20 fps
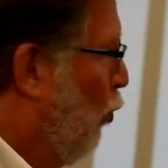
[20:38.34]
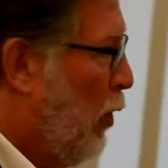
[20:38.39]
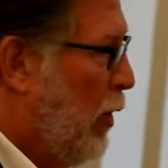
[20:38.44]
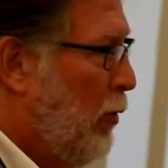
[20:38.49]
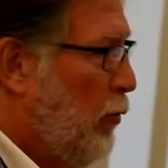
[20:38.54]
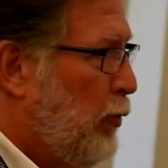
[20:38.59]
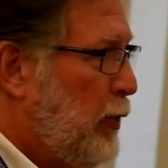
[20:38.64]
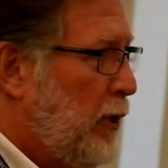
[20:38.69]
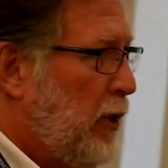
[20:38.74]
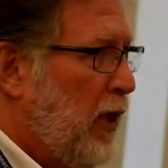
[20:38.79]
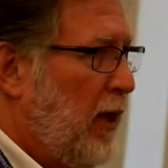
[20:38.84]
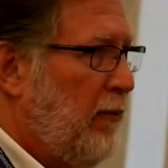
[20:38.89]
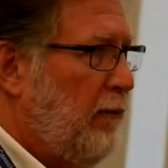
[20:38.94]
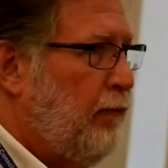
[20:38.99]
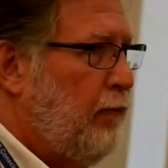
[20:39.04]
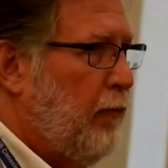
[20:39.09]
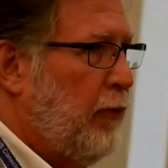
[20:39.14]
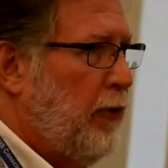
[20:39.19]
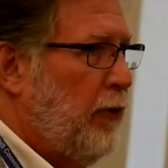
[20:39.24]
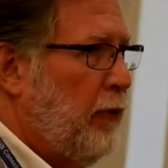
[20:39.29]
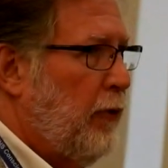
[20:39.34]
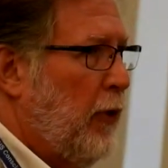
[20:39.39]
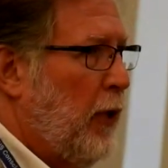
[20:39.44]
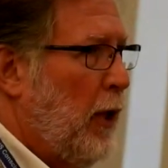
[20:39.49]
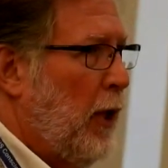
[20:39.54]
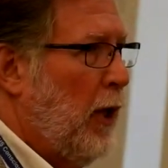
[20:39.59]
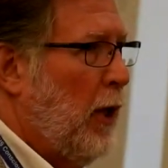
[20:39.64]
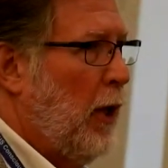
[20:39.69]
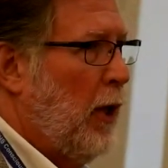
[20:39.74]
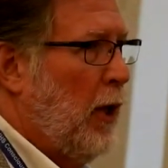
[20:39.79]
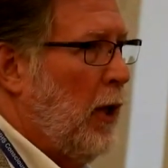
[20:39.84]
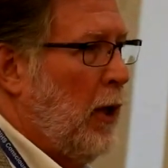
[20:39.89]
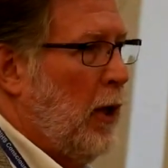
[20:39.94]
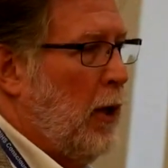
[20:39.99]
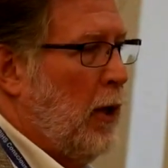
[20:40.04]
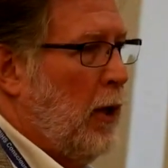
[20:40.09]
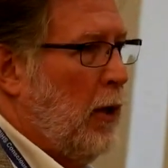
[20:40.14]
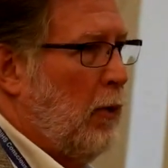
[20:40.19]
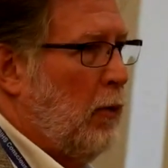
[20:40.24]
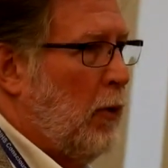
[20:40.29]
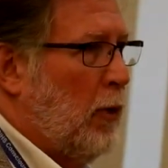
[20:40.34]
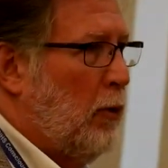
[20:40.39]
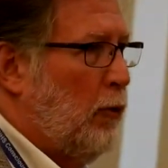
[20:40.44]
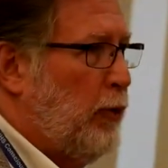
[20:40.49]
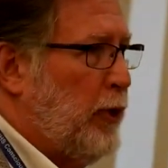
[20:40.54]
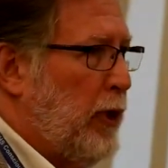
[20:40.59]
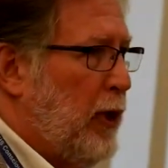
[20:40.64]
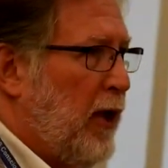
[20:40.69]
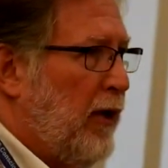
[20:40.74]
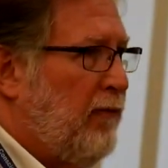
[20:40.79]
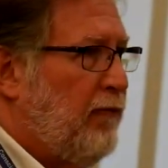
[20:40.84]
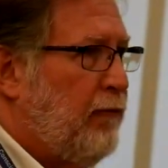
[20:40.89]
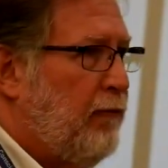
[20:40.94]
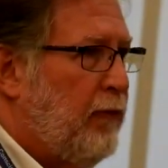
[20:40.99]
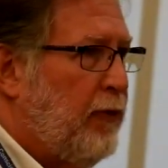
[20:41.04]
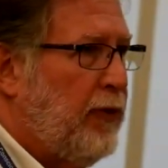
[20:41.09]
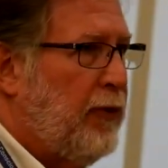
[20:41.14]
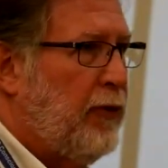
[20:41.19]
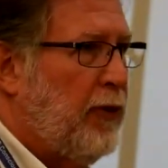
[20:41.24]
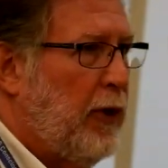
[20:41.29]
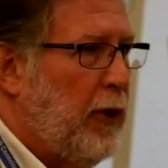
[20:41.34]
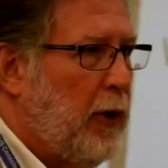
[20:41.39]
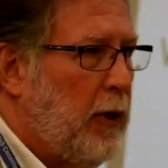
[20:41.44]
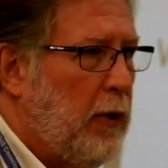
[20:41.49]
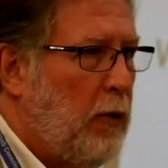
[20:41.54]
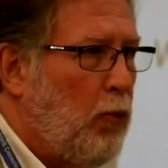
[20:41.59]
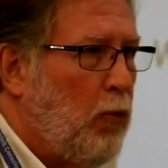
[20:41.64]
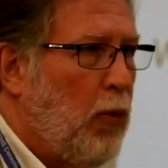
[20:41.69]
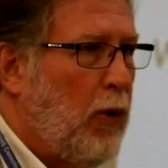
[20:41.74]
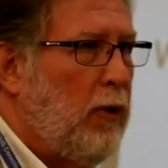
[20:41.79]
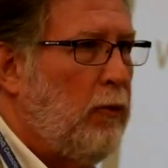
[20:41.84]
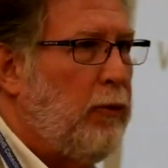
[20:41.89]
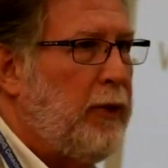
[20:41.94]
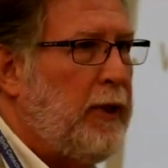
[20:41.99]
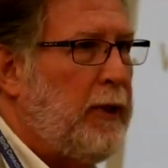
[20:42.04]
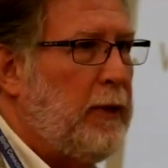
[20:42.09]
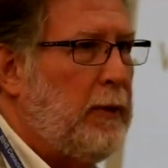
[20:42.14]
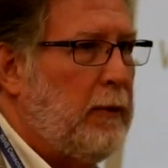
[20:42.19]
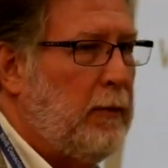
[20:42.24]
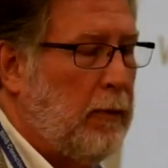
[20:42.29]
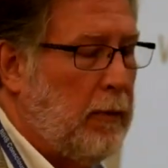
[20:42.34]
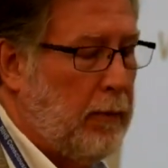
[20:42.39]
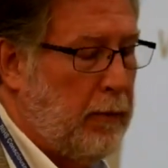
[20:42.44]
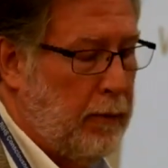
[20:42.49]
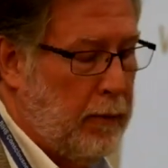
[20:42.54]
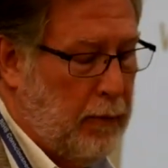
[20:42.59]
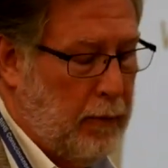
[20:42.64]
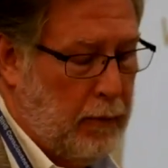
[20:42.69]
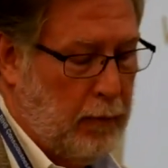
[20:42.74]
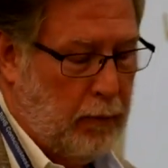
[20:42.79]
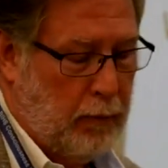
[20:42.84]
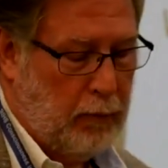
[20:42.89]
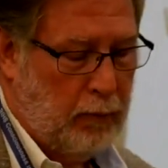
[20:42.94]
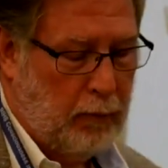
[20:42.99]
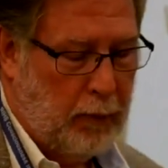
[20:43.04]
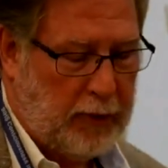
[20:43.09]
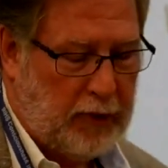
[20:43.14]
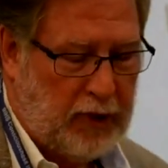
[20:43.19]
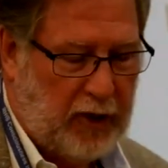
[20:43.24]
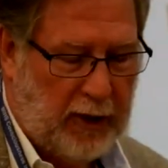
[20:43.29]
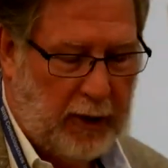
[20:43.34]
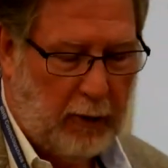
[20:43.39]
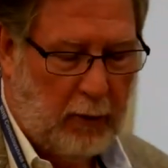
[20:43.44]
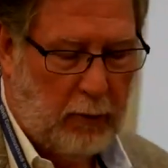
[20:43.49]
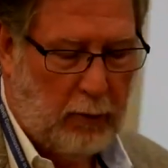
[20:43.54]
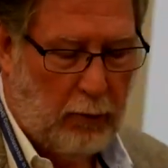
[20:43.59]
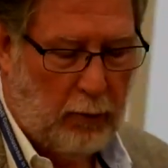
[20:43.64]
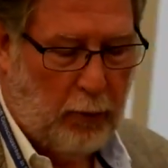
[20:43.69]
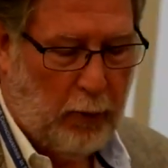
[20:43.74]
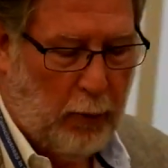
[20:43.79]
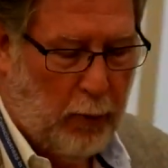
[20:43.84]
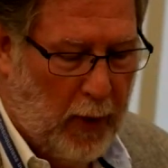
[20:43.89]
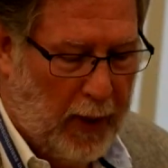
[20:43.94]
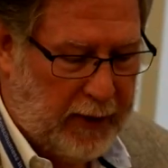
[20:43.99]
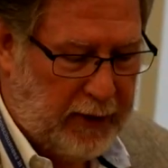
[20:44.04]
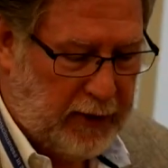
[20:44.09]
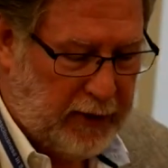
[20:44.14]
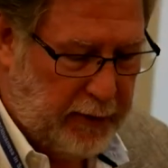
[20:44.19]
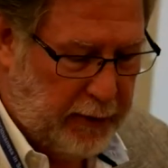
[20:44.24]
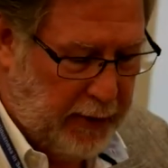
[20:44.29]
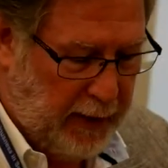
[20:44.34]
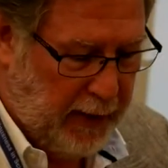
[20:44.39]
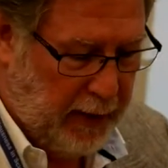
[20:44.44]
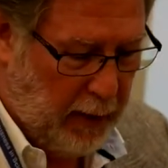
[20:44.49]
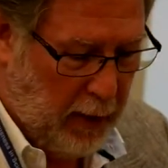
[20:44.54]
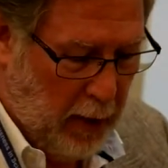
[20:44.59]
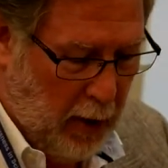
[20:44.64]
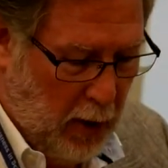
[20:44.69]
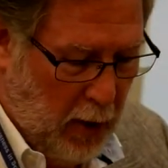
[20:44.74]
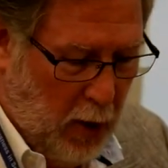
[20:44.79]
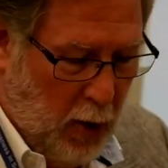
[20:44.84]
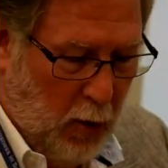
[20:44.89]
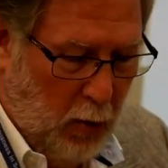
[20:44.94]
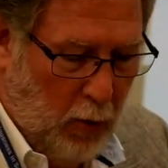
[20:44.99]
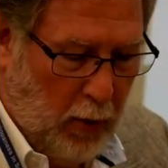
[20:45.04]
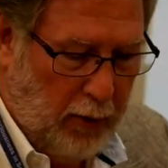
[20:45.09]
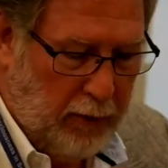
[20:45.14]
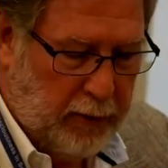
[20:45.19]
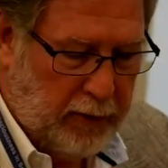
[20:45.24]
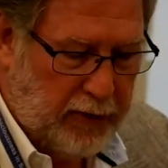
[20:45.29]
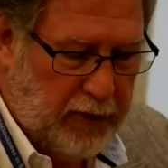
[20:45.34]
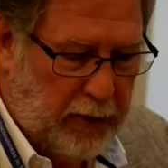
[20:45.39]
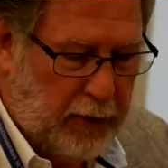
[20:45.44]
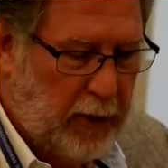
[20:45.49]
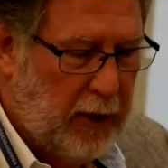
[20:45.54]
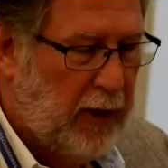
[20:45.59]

what are we left with? What are we left with? What are we, what channel are we watching then? Well, there's